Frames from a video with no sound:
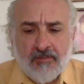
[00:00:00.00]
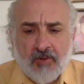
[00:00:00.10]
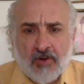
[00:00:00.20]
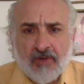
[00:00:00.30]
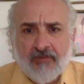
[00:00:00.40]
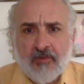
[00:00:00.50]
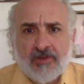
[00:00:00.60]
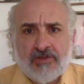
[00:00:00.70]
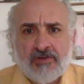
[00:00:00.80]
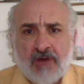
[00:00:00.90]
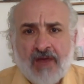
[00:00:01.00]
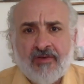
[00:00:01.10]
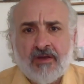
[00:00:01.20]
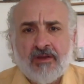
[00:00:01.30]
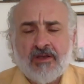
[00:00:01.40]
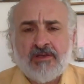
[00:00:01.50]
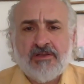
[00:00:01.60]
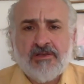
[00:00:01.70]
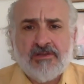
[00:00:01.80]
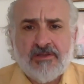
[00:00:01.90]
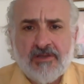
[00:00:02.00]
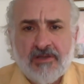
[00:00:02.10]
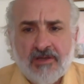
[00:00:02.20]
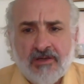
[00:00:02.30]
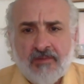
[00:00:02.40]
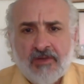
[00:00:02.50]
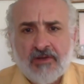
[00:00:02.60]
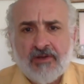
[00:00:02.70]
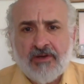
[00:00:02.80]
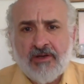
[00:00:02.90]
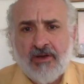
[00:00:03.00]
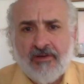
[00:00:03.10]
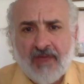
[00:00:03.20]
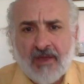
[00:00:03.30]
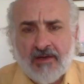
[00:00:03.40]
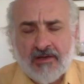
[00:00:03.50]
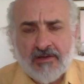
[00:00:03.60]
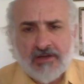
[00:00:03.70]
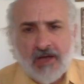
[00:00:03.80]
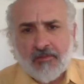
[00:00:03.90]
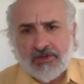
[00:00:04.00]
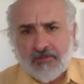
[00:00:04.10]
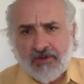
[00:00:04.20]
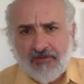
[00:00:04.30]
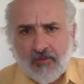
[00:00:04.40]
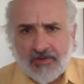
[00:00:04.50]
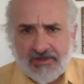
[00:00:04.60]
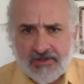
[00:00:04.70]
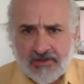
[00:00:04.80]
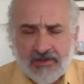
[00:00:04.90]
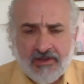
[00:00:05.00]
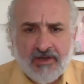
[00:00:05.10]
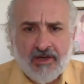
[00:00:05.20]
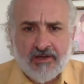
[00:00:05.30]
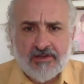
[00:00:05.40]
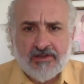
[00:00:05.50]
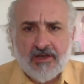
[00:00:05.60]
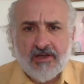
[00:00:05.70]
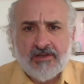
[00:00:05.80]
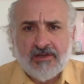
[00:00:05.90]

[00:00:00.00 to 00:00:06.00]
part of what's driving this is the inability of anti-establishment forces in the United States,